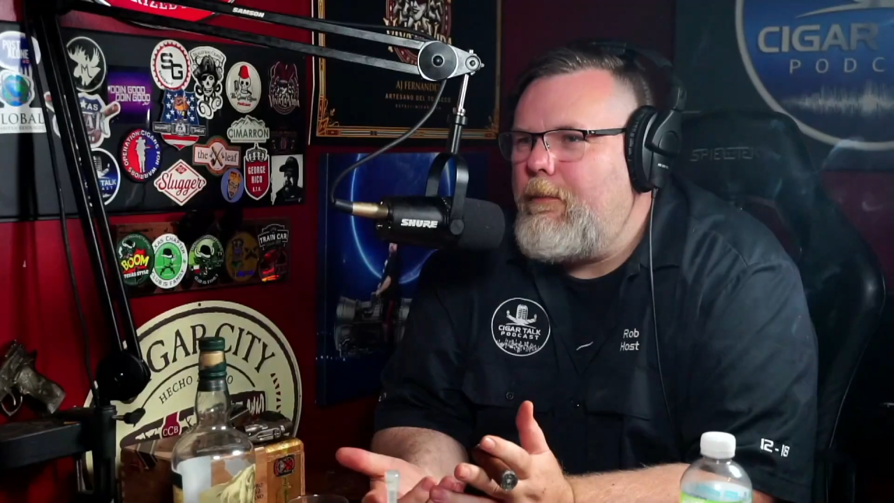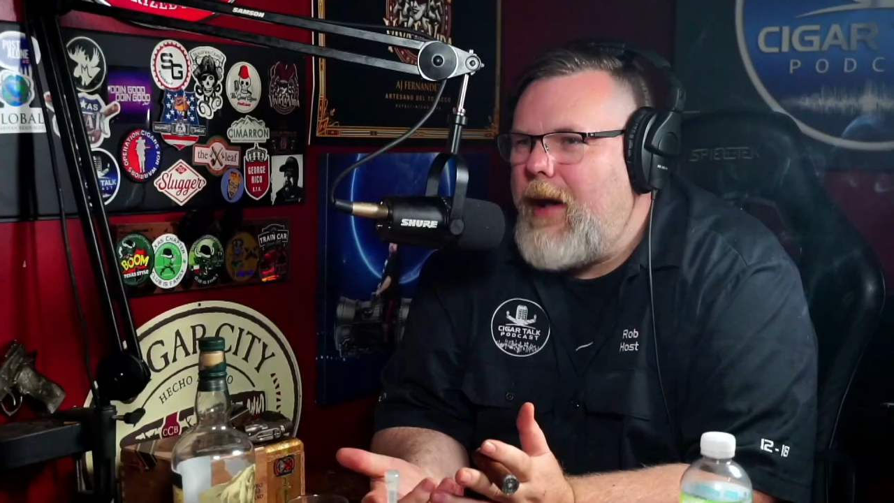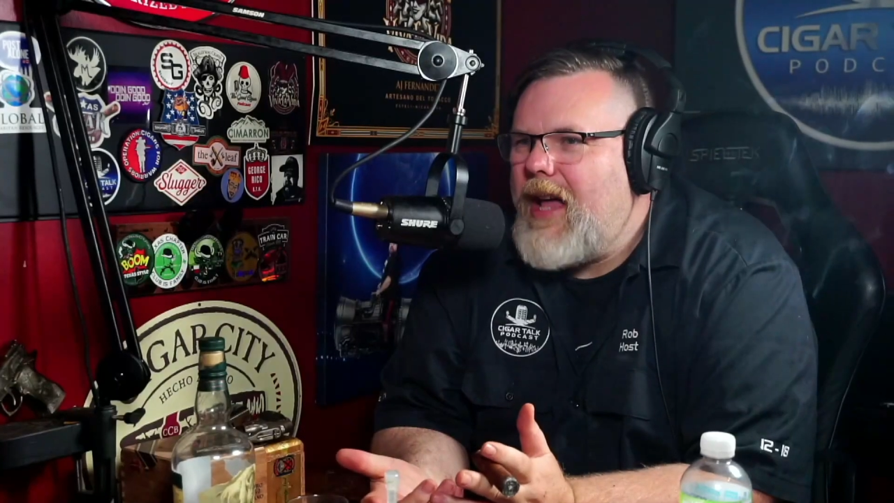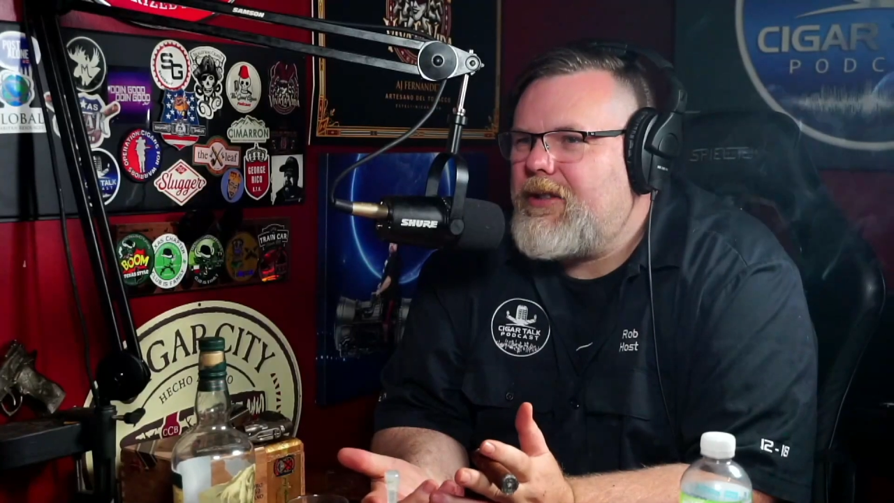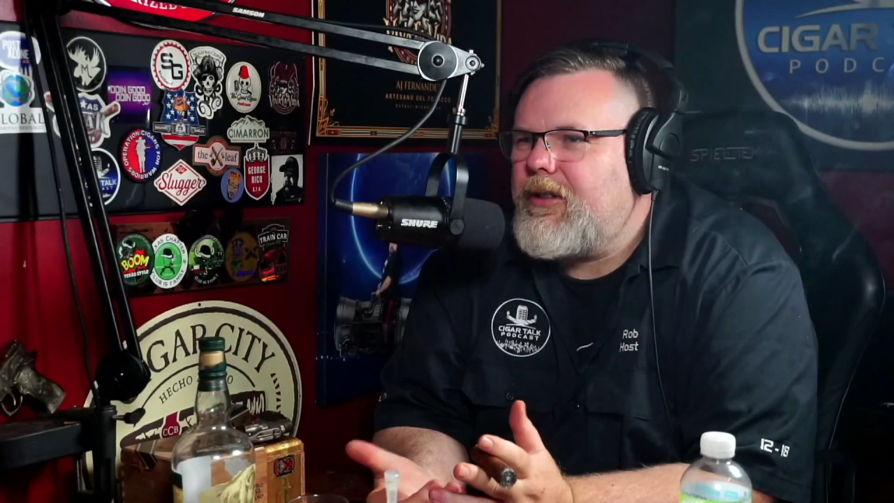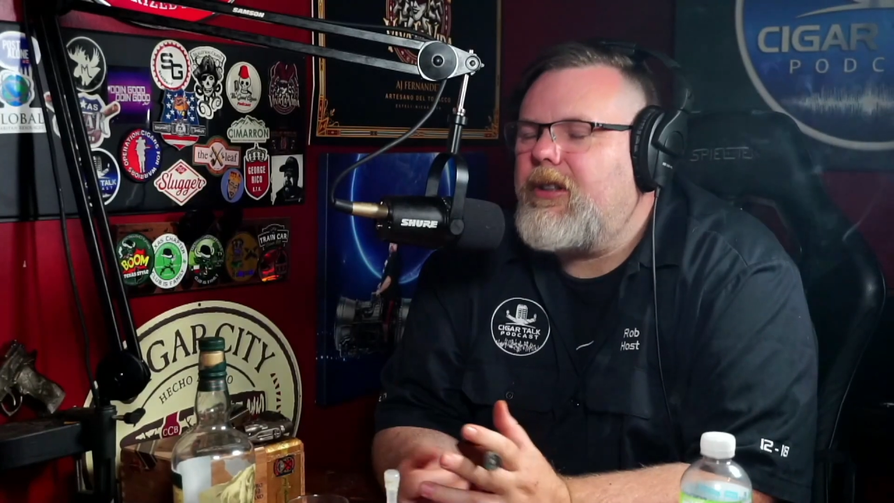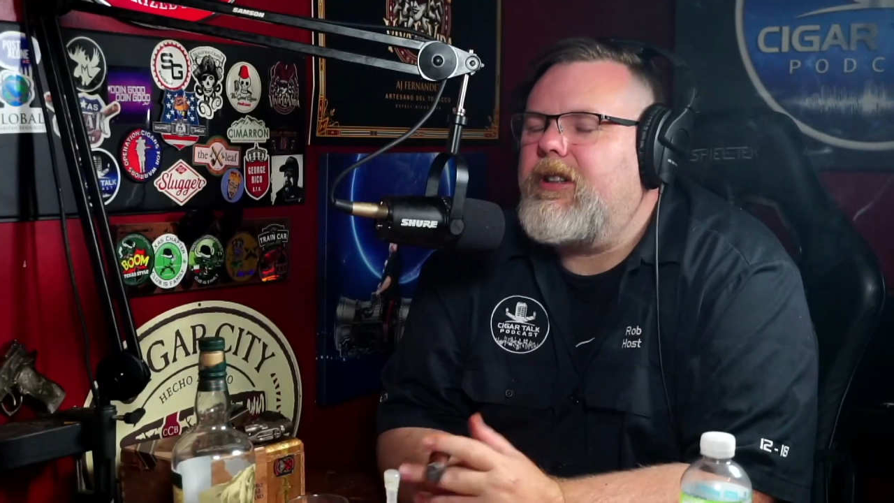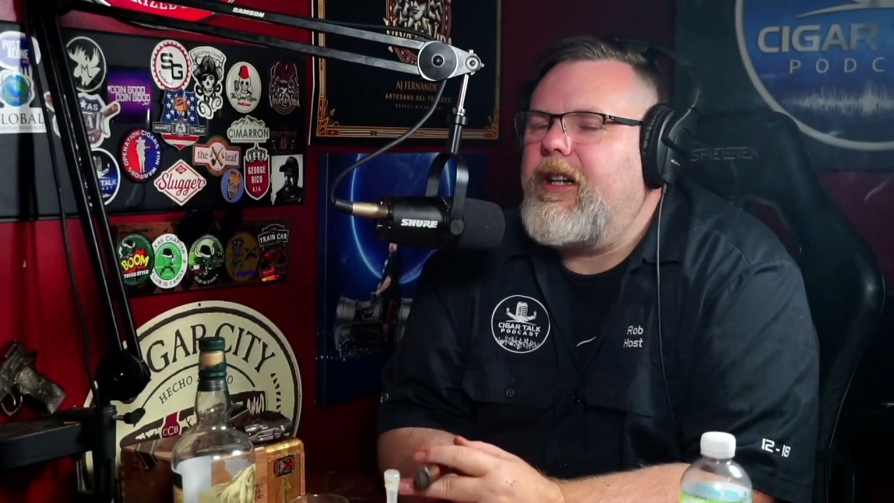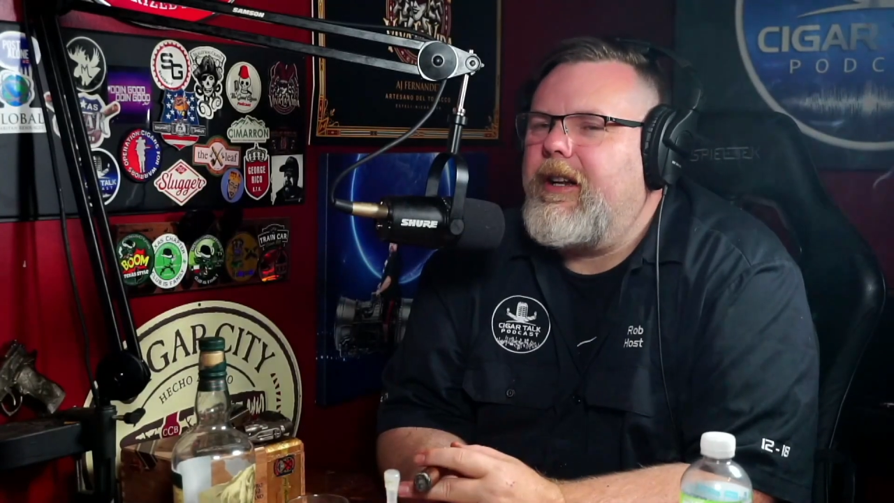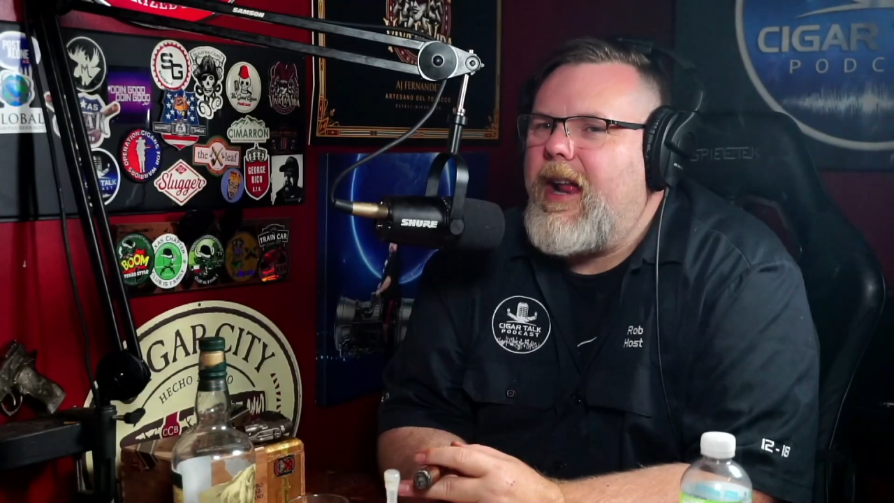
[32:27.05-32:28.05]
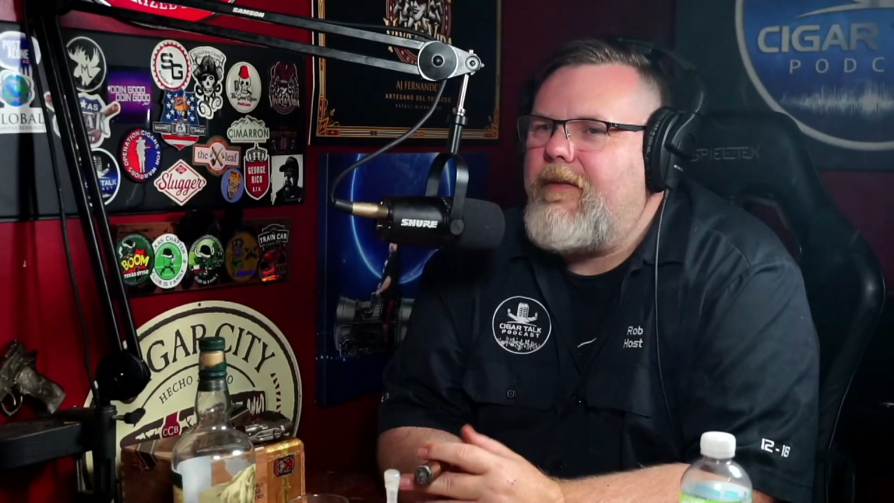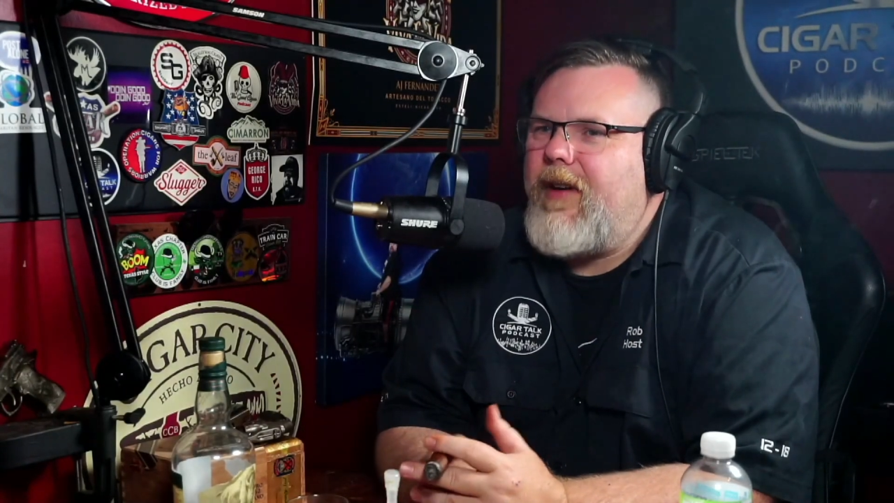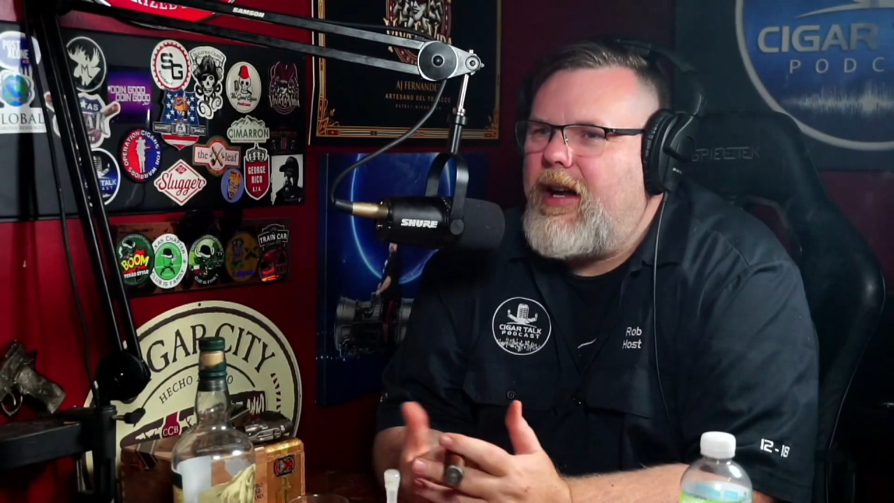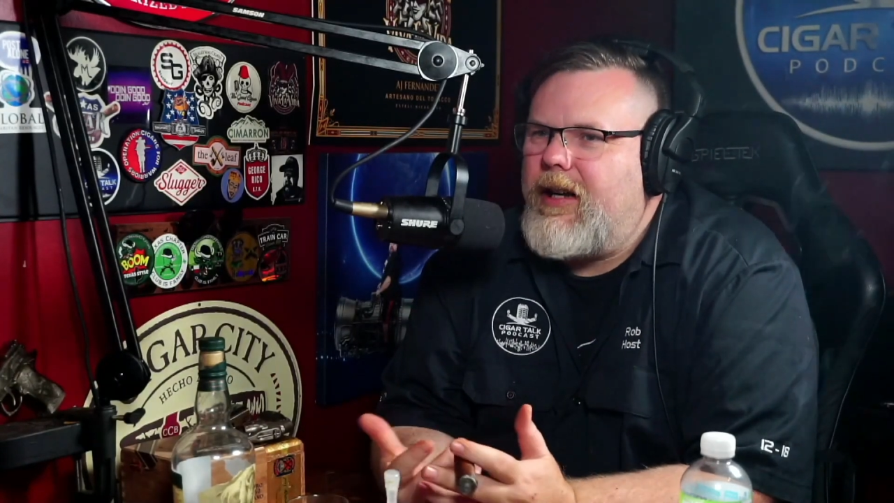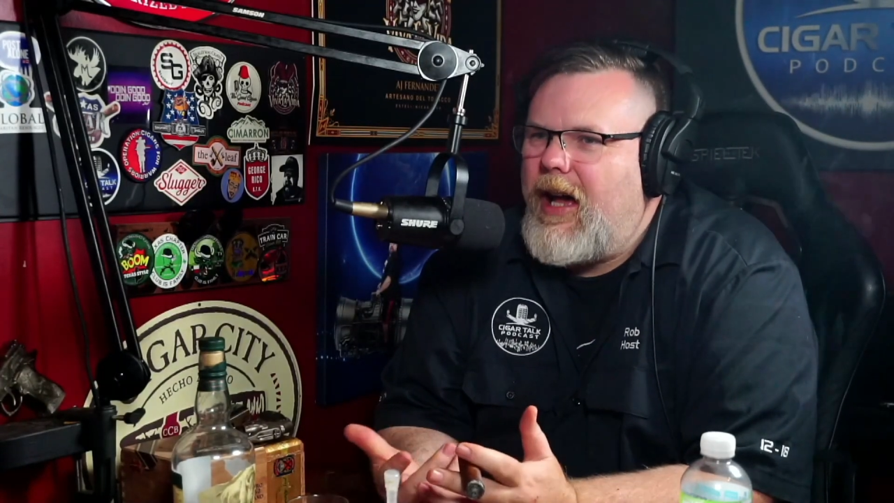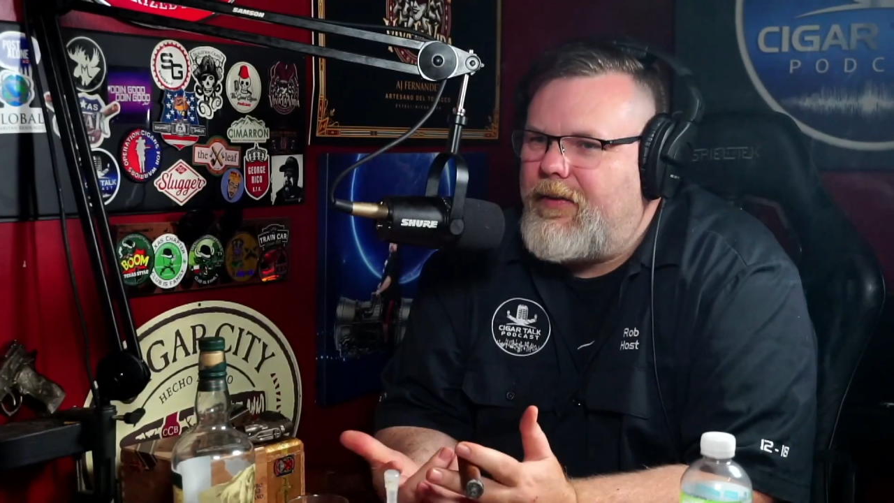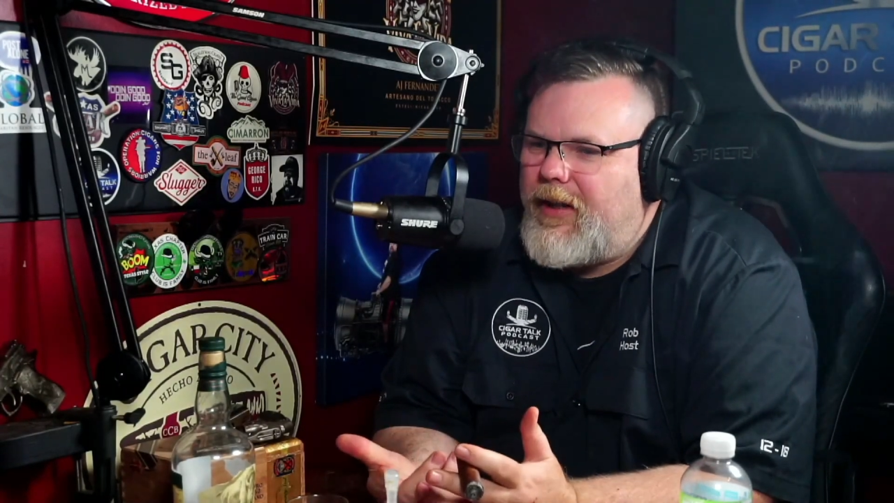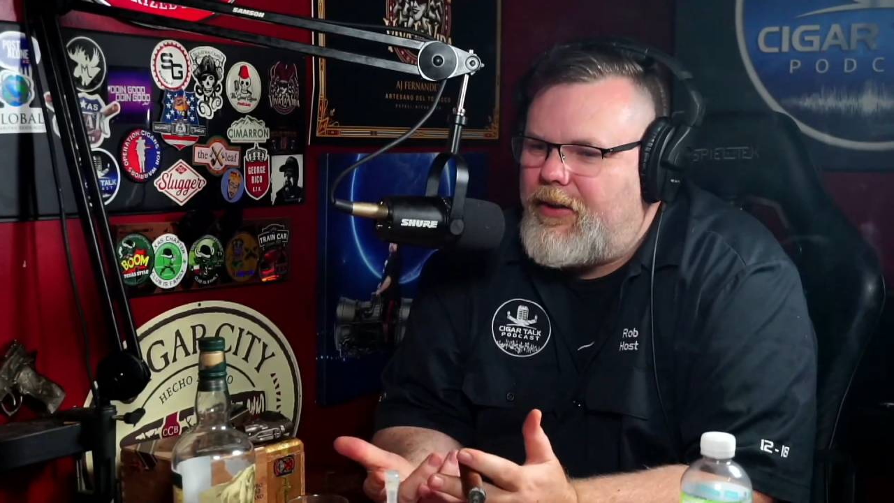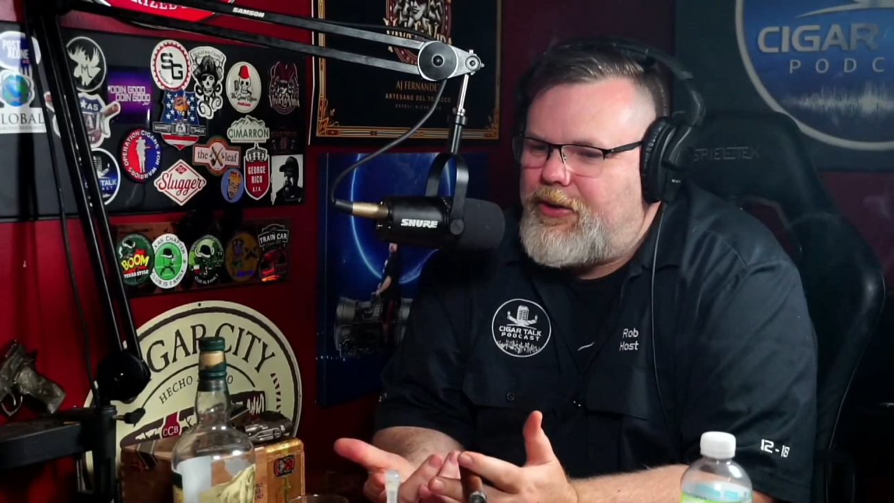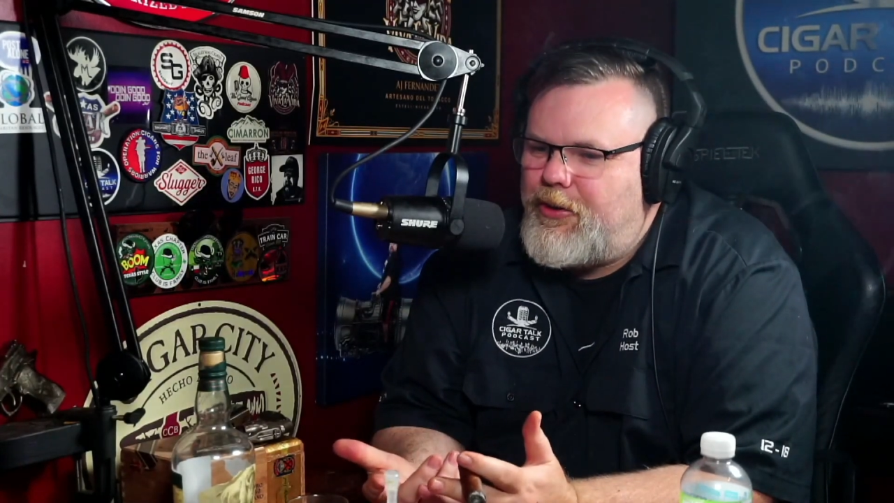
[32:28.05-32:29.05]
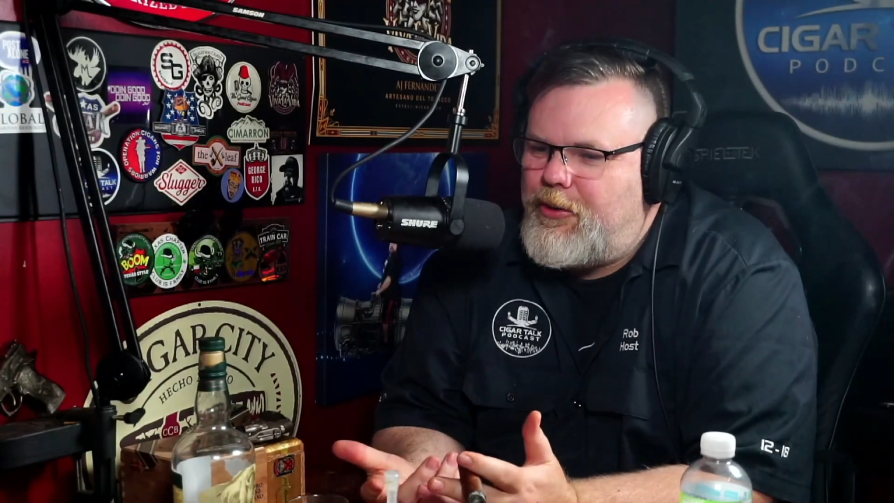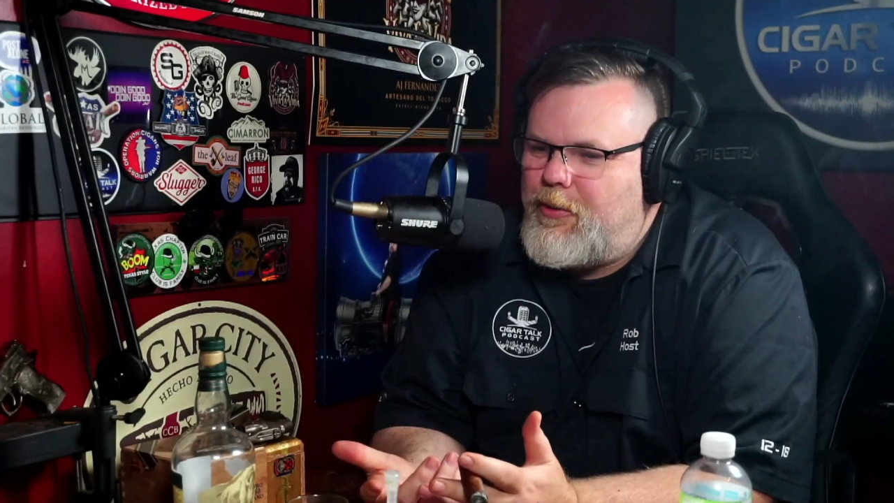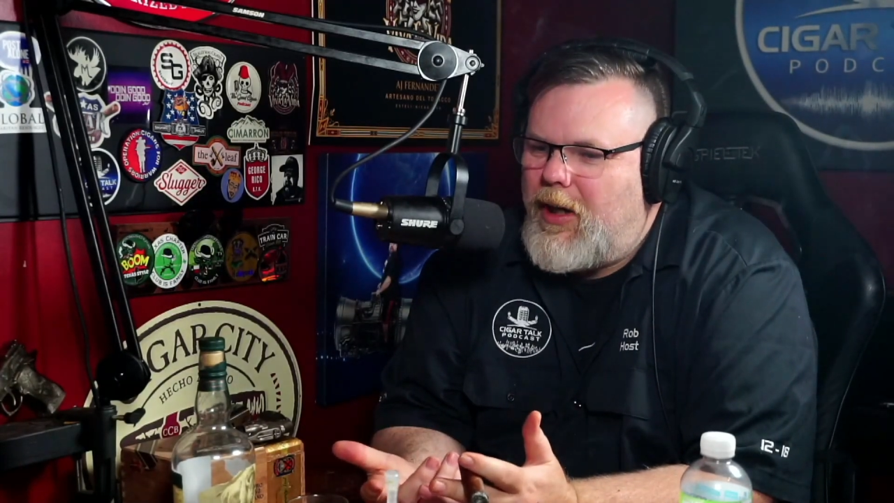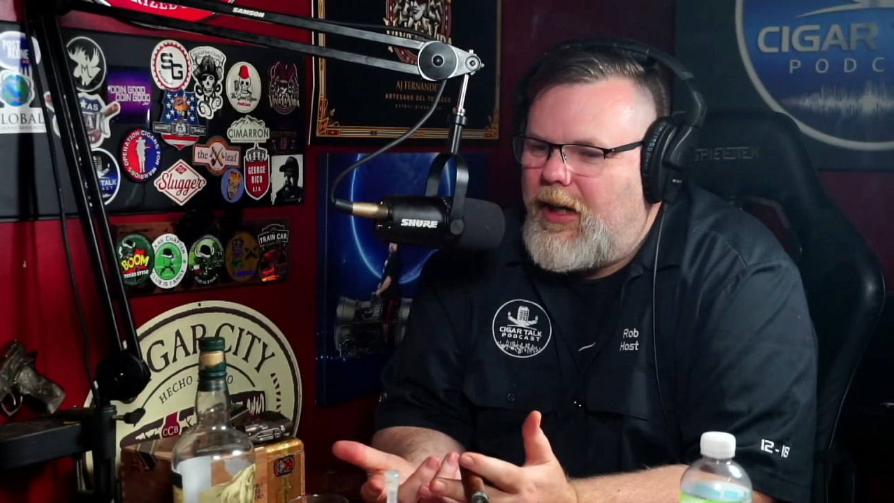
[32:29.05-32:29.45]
ambassador, and then I found out that you